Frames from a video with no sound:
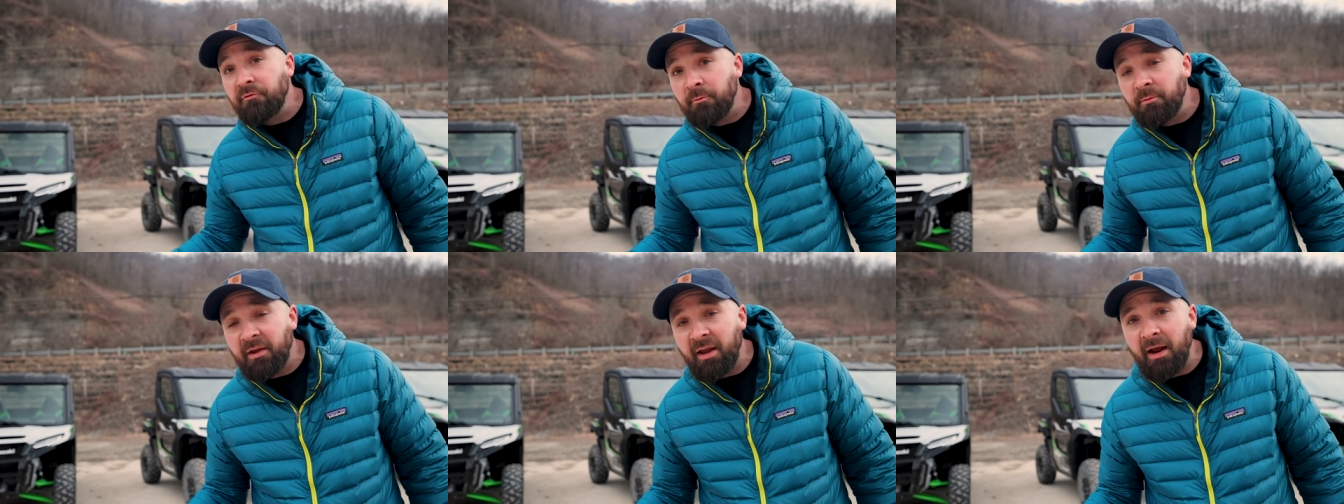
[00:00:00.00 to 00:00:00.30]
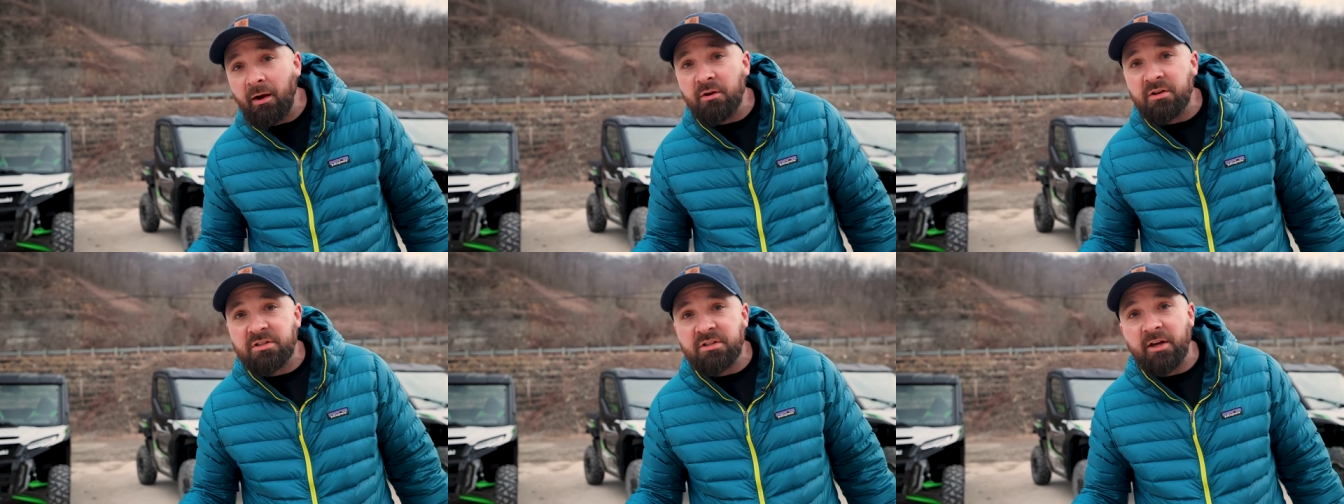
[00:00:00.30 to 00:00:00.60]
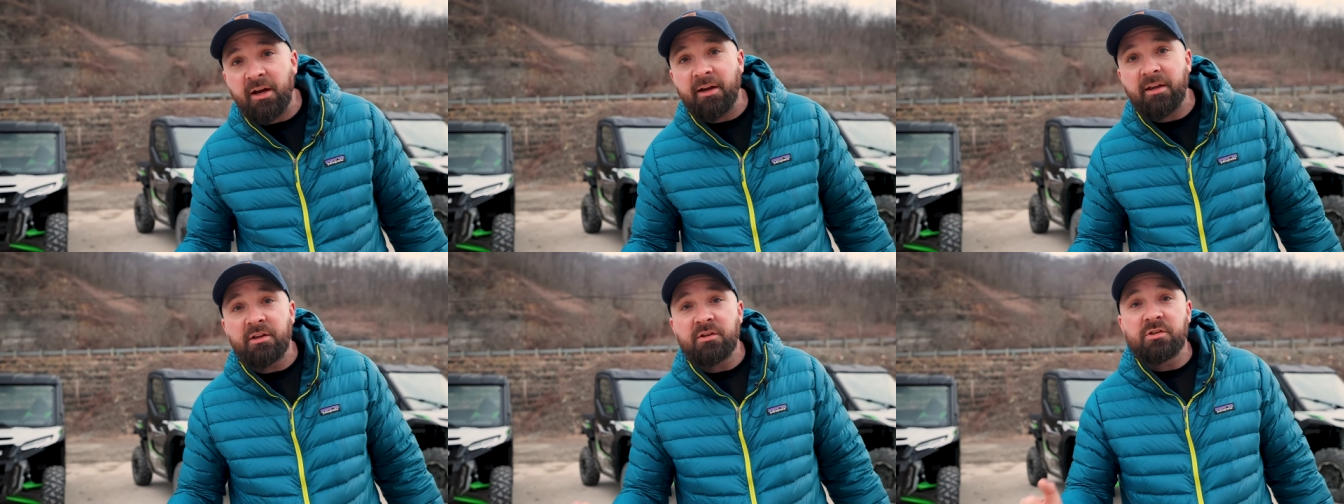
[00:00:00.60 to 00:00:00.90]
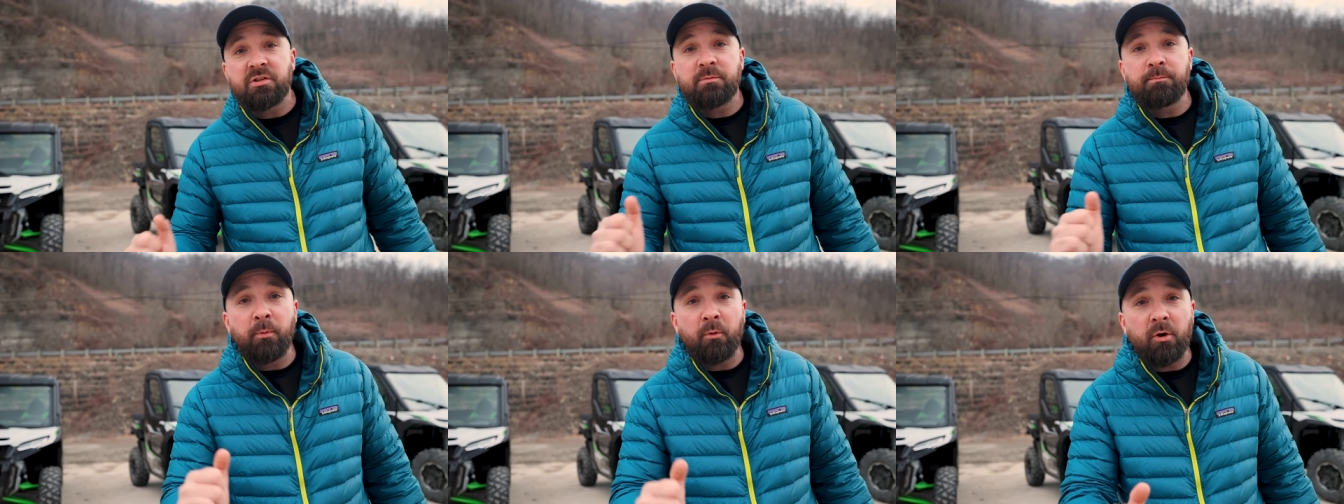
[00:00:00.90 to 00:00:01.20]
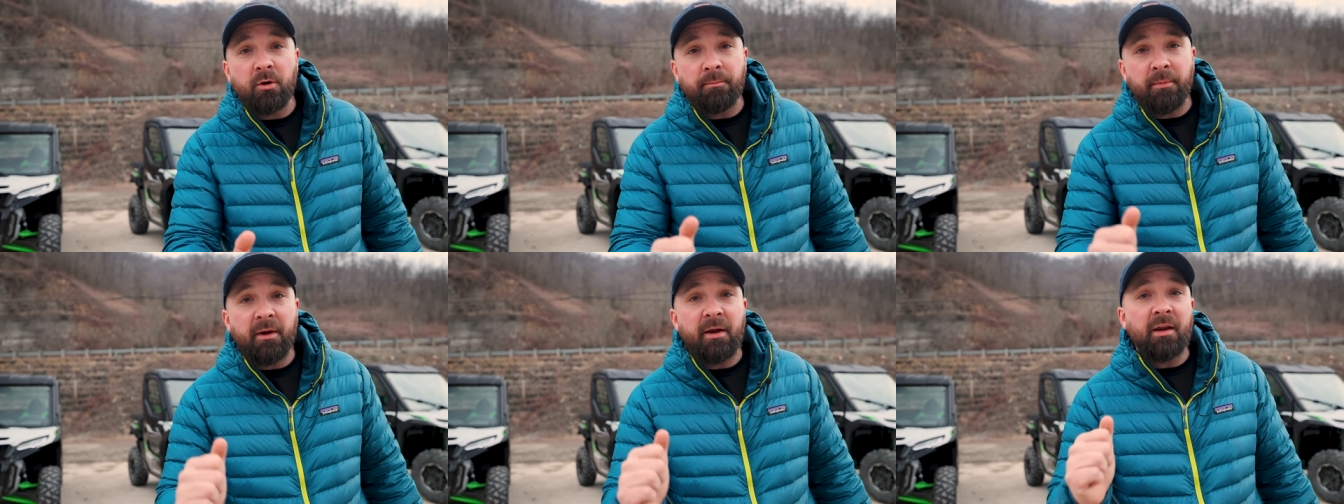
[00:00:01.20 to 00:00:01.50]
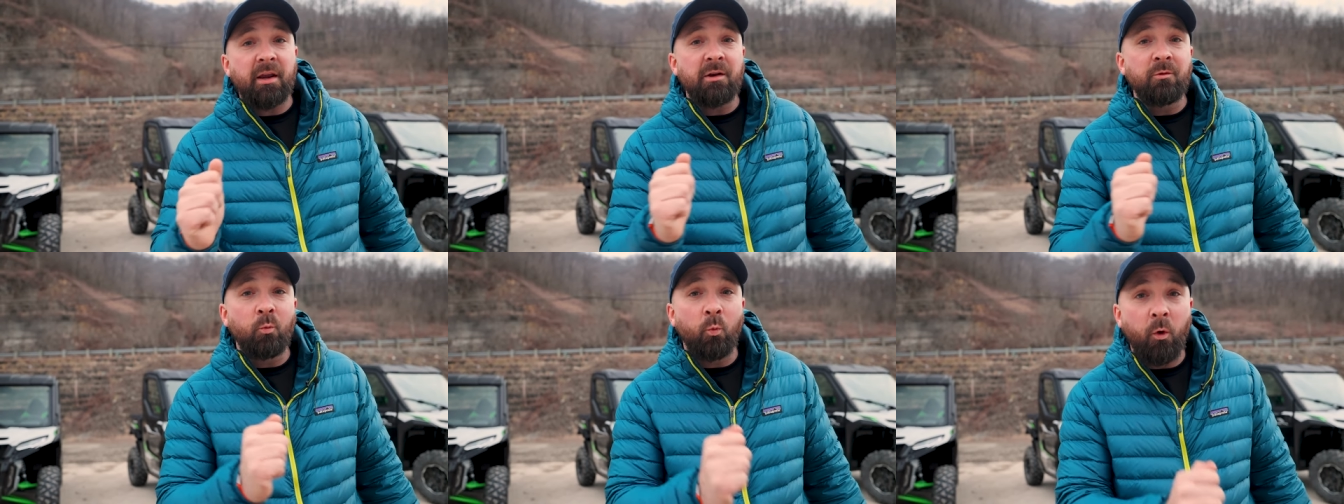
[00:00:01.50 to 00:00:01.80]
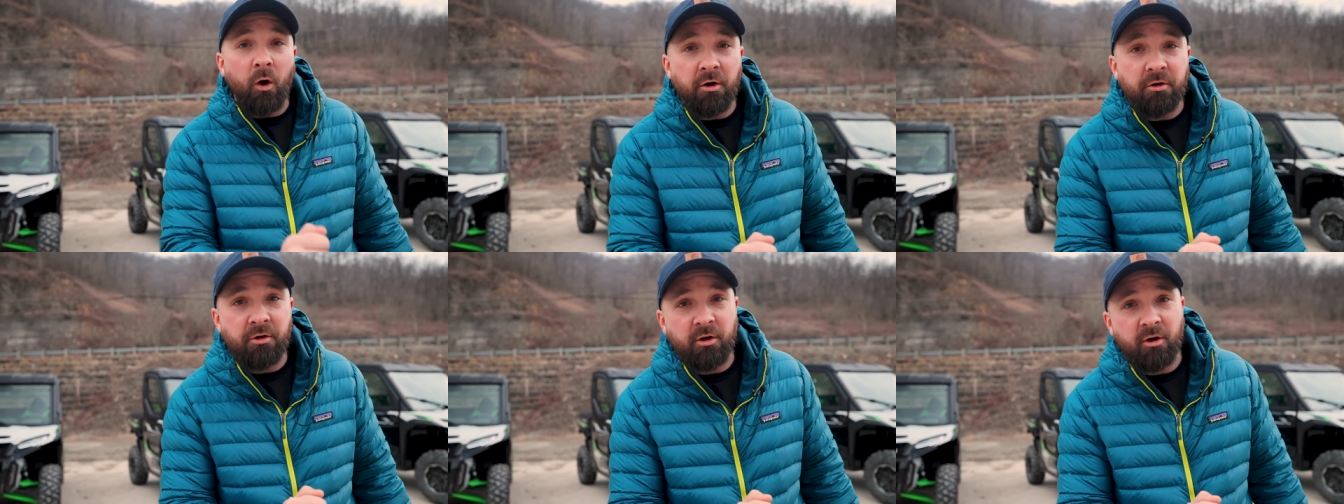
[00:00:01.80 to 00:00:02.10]
from Kawasaki's sport bike and
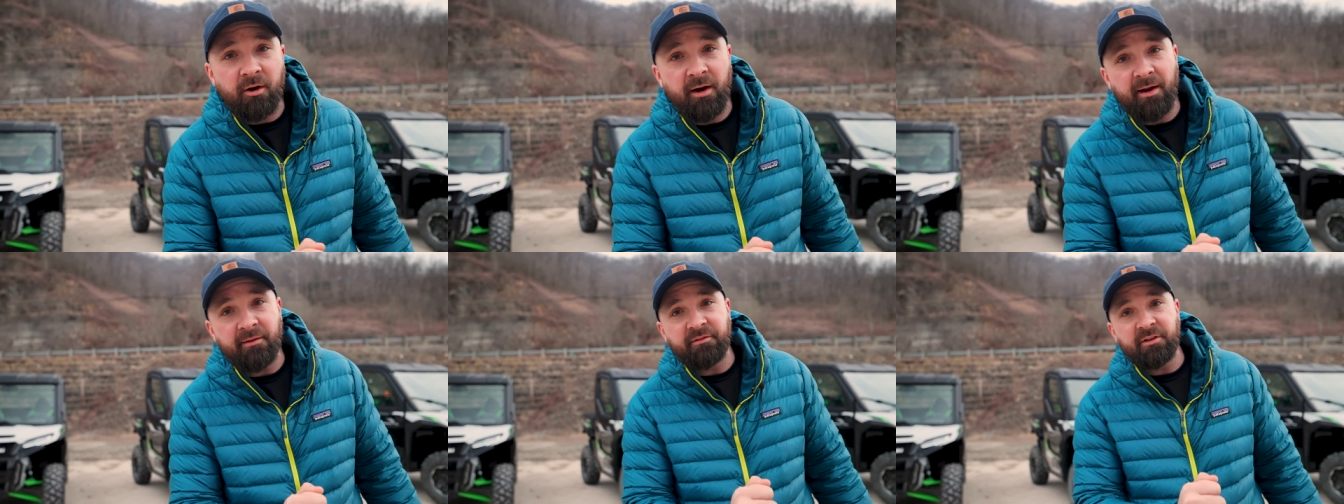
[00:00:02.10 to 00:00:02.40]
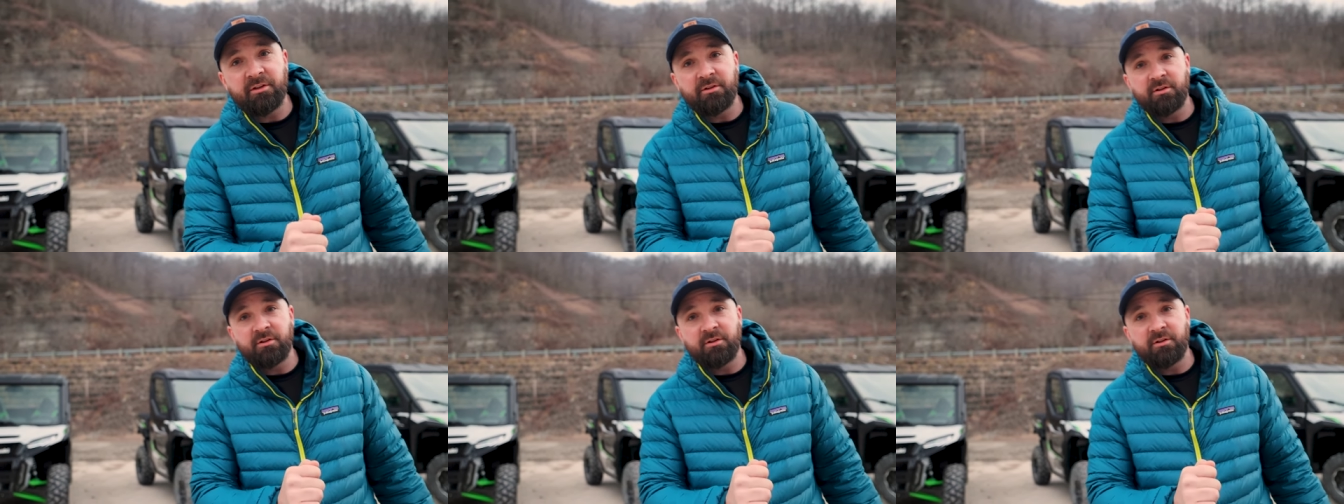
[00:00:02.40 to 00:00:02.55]
watercraft